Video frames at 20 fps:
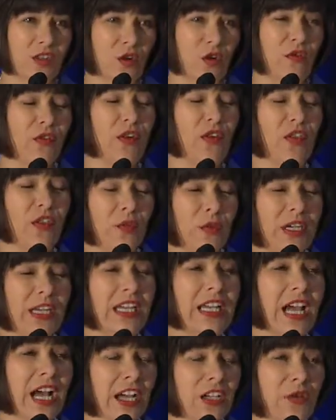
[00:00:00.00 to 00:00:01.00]
over
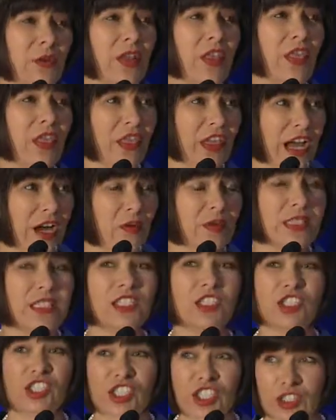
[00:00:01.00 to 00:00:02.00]

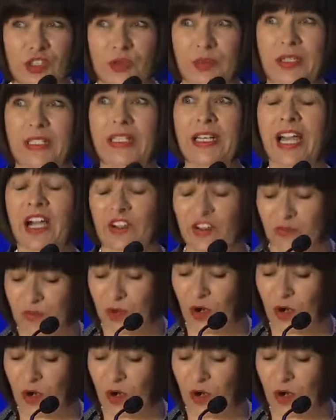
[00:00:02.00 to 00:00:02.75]
300,000 children out of